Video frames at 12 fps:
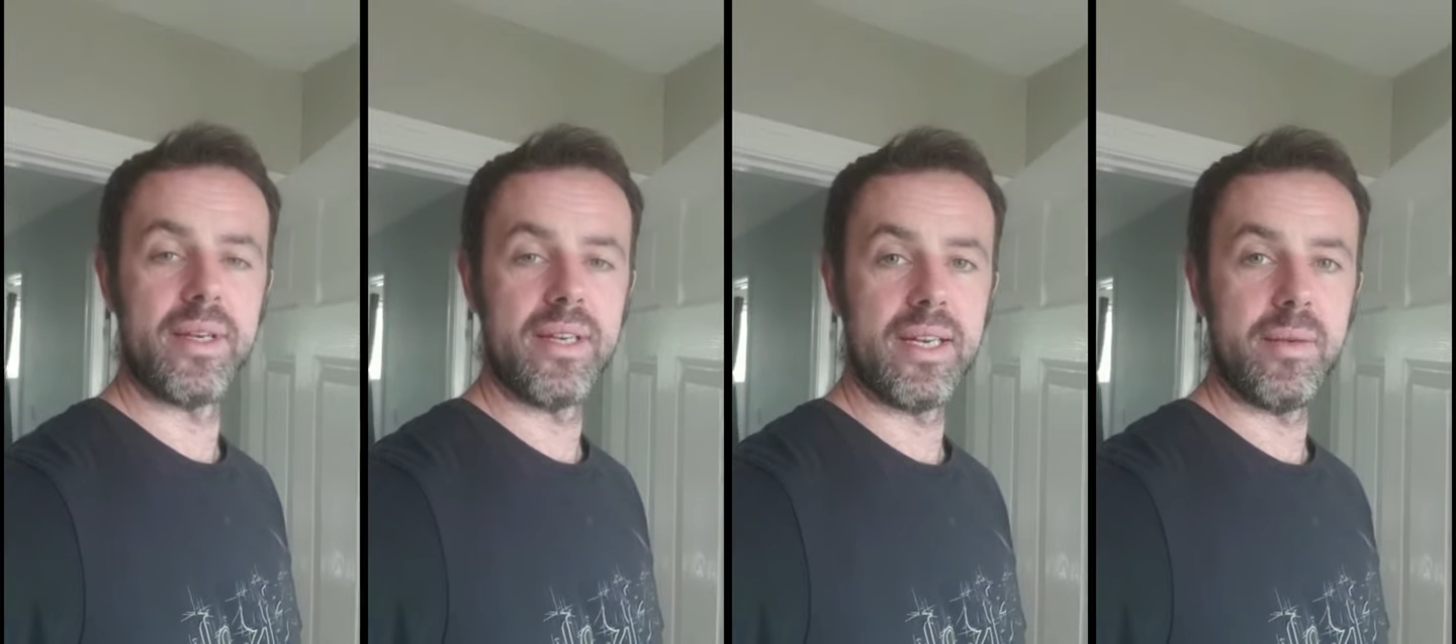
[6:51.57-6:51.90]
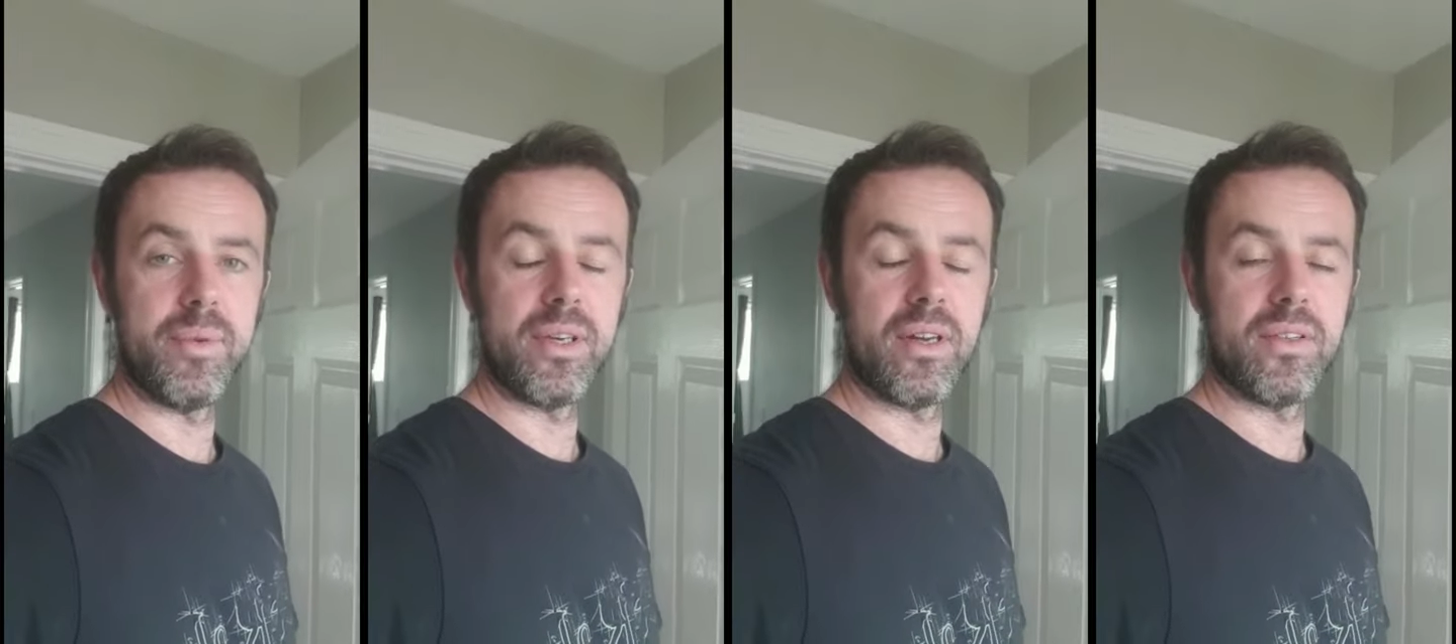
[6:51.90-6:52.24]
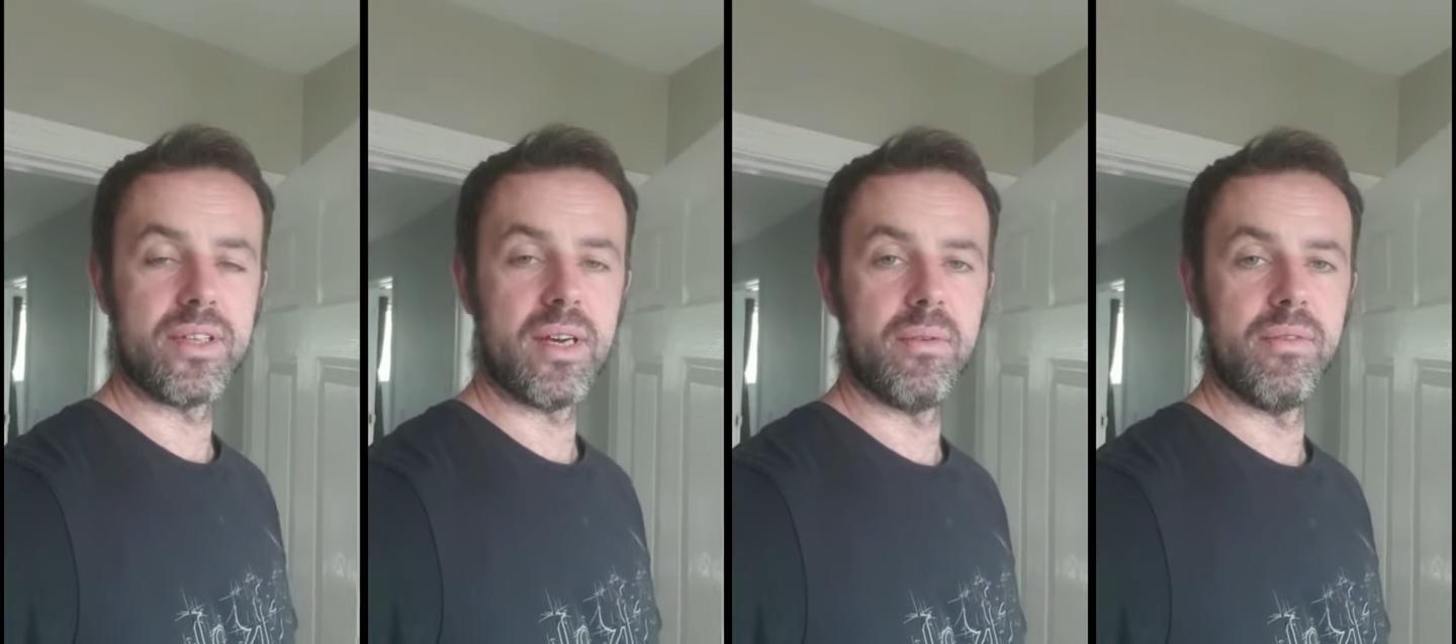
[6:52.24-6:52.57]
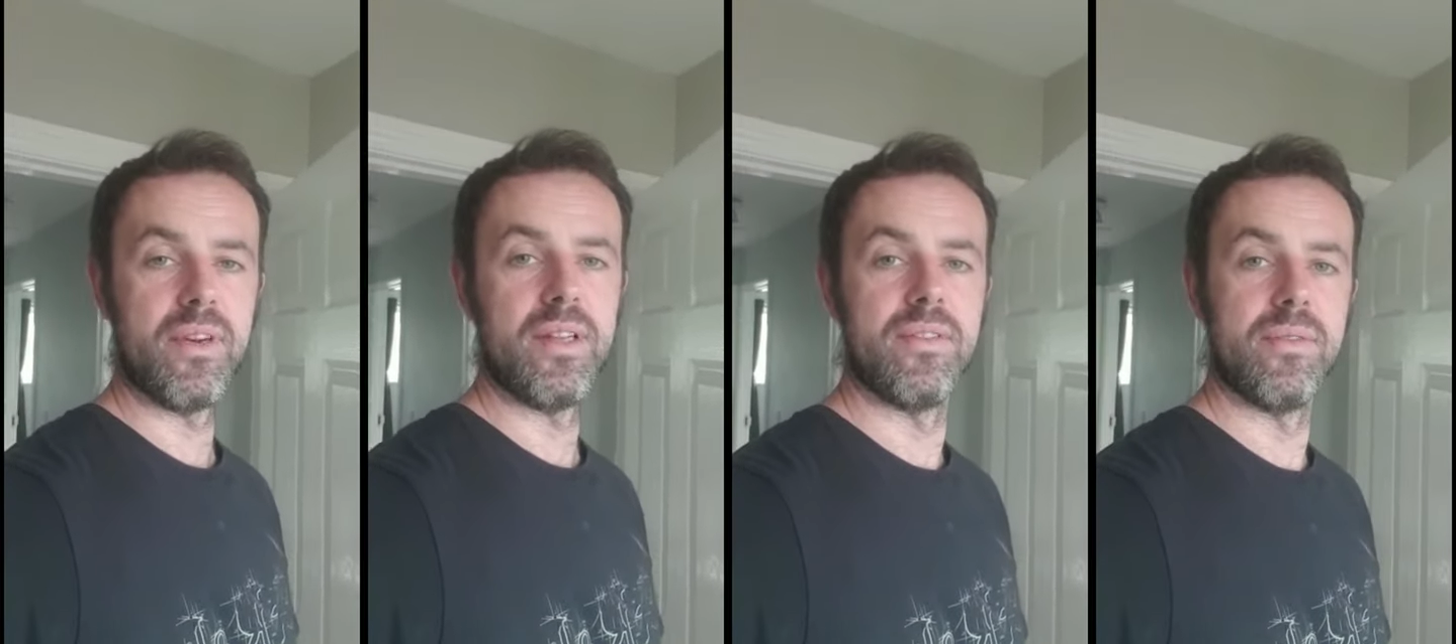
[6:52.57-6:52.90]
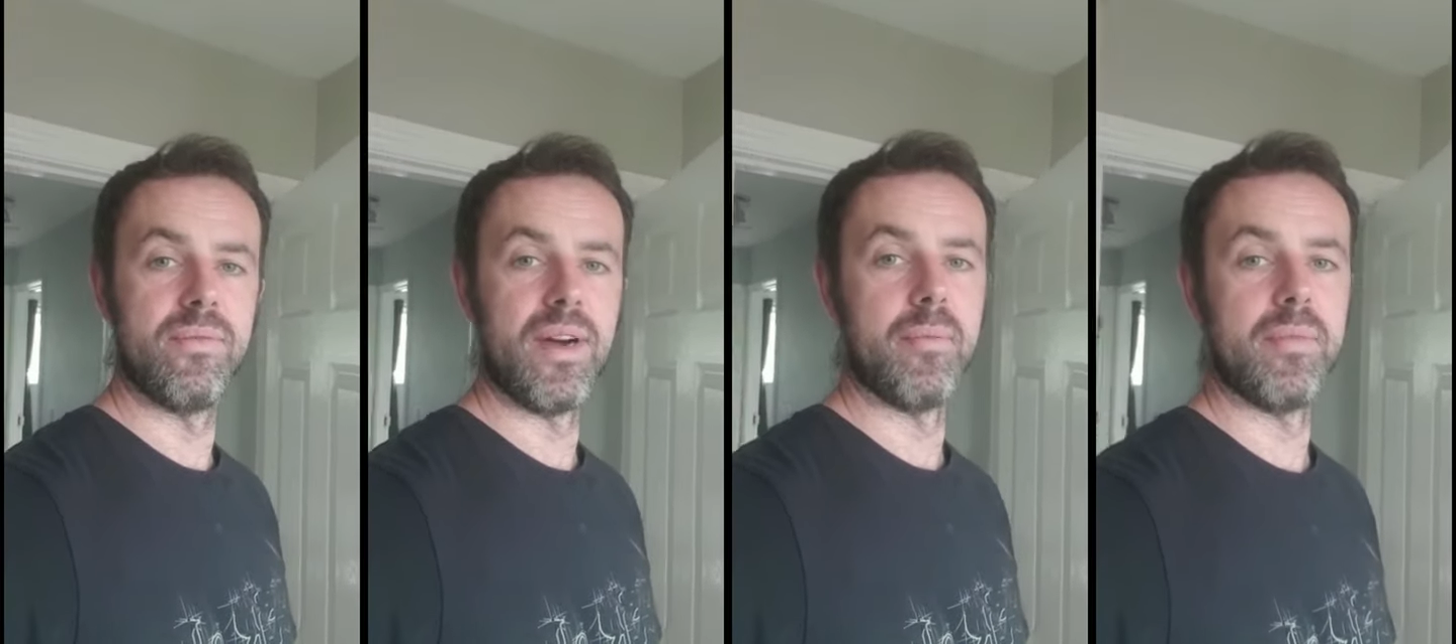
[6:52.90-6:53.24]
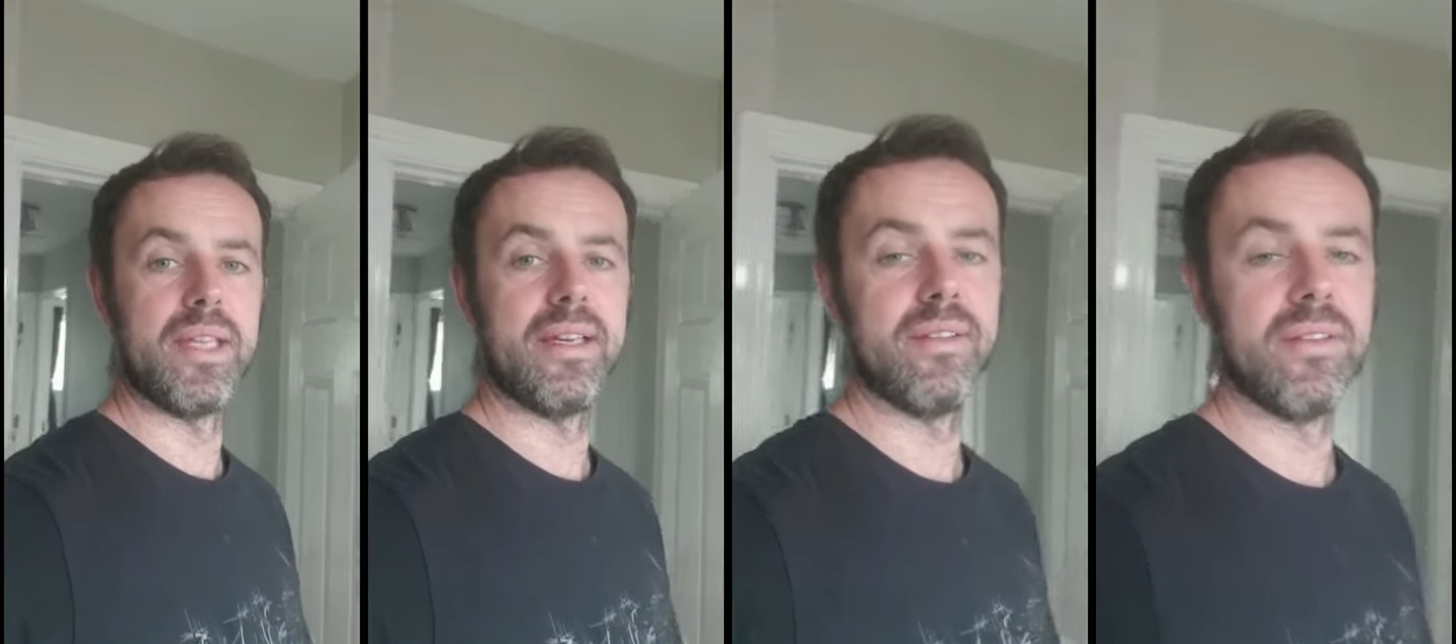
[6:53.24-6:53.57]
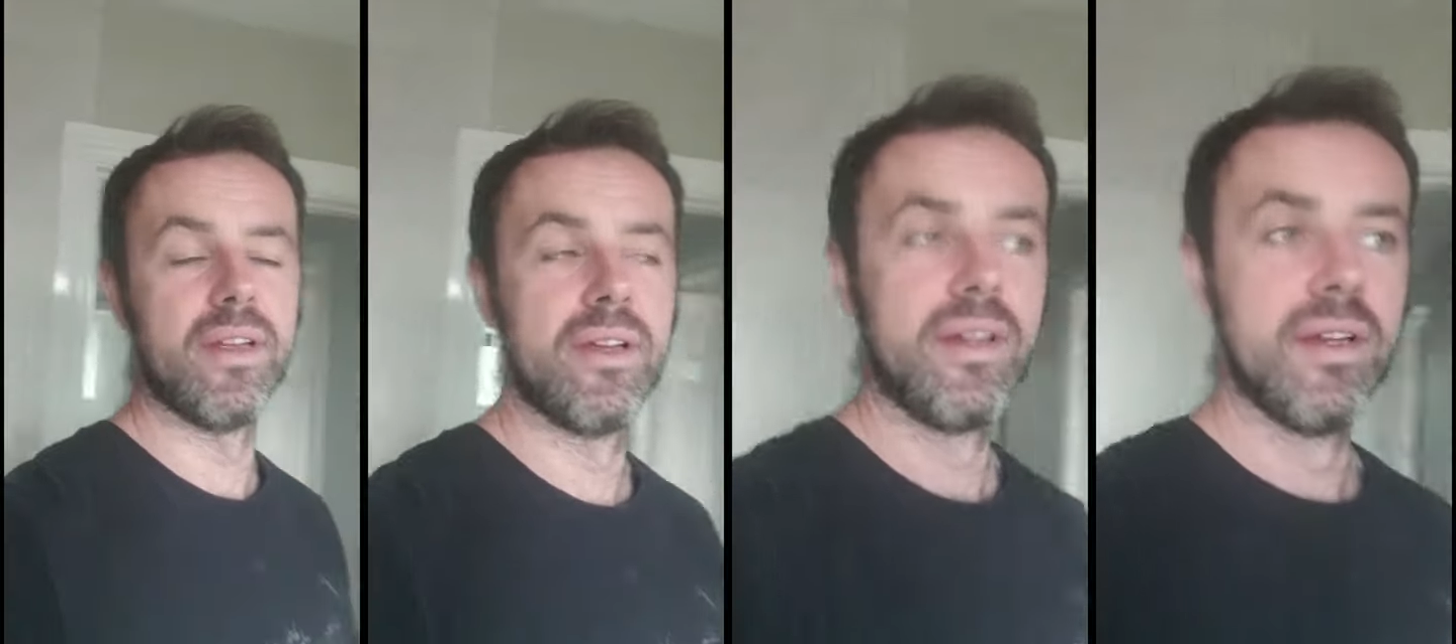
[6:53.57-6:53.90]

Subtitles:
We can keep in contact with friends and family. And